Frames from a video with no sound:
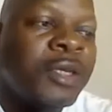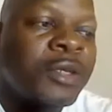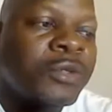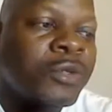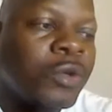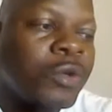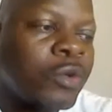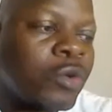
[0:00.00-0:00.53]

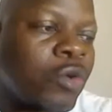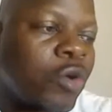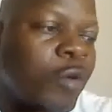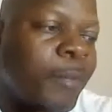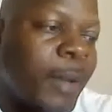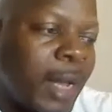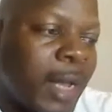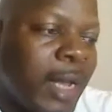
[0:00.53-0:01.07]
So you go
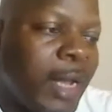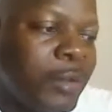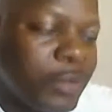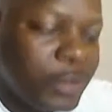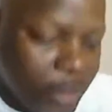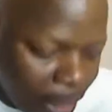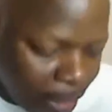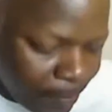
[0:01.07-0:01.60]
back and you
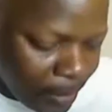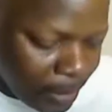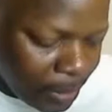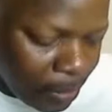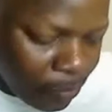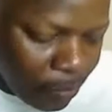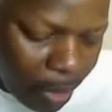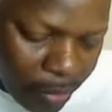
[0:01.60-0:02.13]
type in
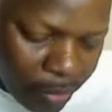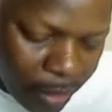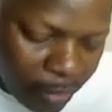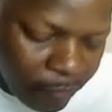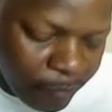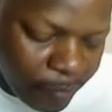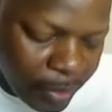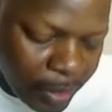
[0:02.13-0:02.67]
the round that
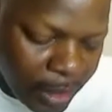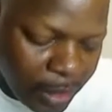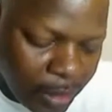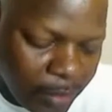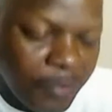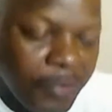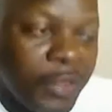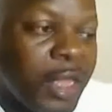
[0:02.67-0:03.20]
you bidded
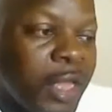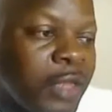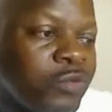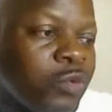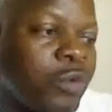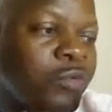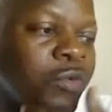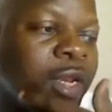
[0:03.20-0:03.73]
on there,
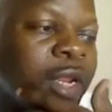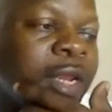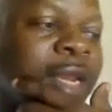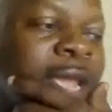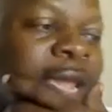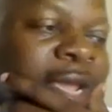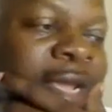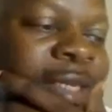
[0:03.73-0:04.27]

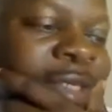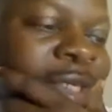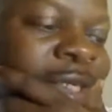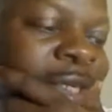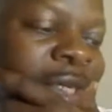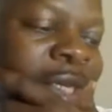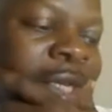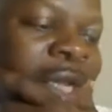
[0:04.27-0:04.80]
208,
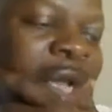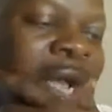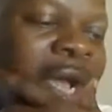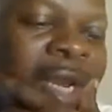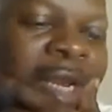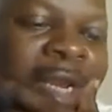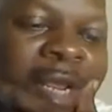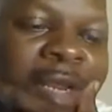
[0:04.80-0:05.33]

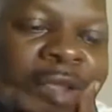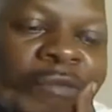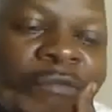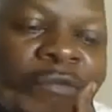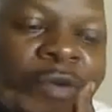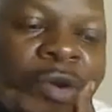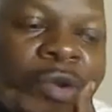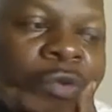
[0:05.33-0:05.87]
and then you
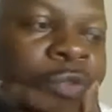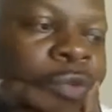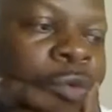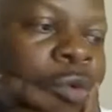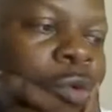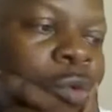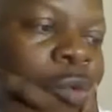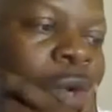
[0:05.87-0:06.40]
follow
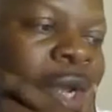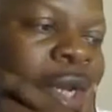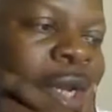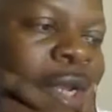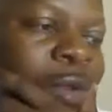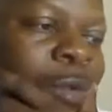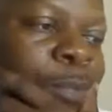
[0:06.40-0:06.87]
through, and then you